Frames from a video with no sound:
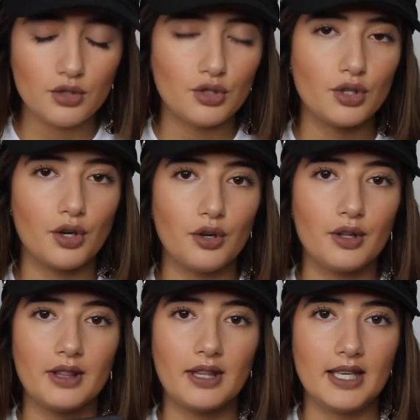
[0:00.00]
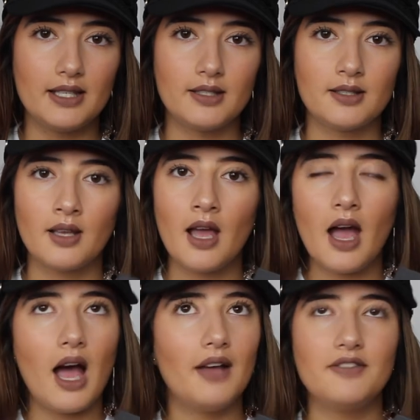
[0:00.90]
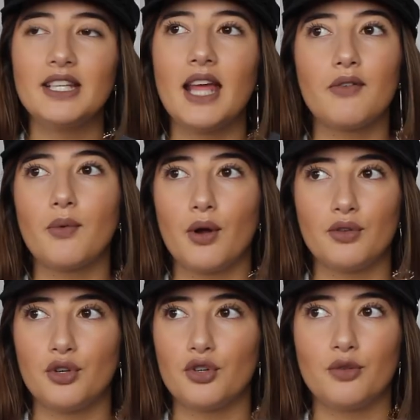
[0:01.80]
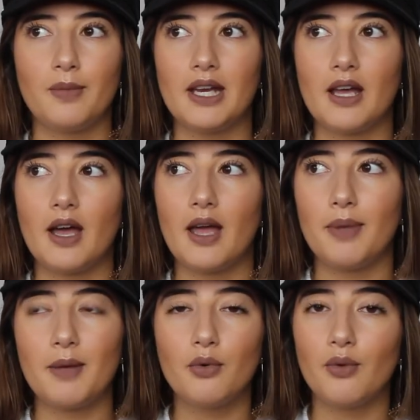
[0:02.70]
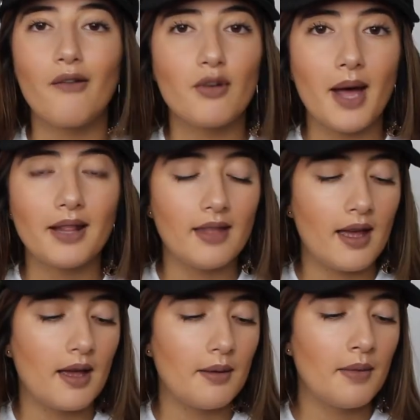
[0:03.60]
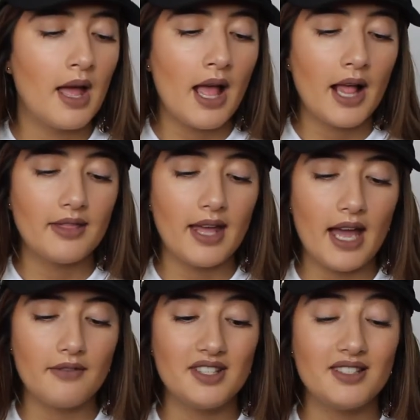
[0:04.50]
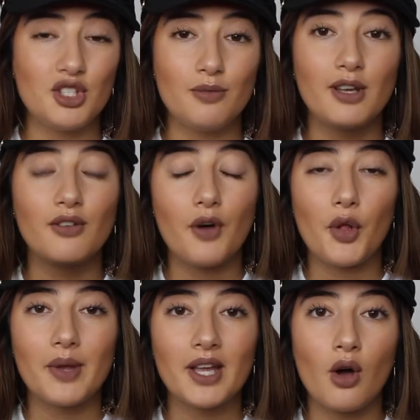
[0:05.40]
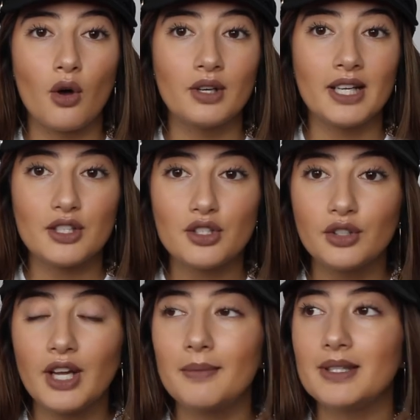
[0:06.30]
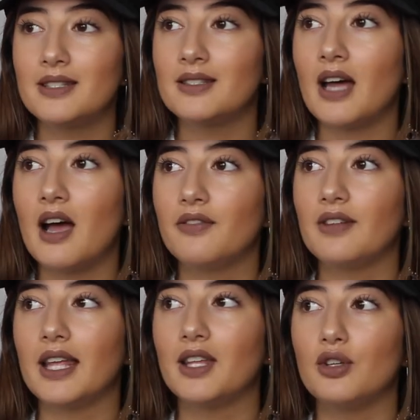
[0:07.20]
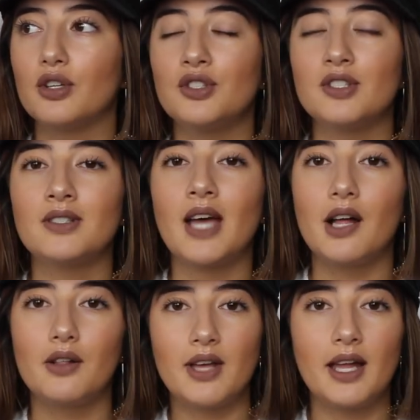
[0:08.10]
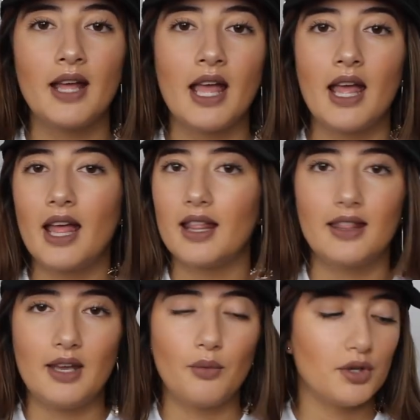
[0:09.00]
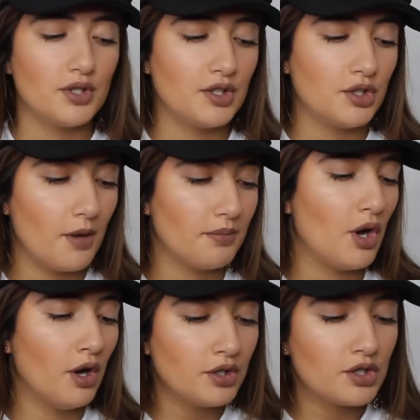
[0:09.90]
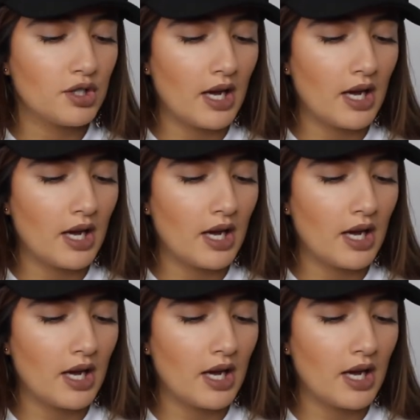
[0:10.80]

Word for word: So these, I've seen everywhere on social media. People rave about them. They have such a big following on Instagram and stuff. Like, you can just tell that their watches are top notch.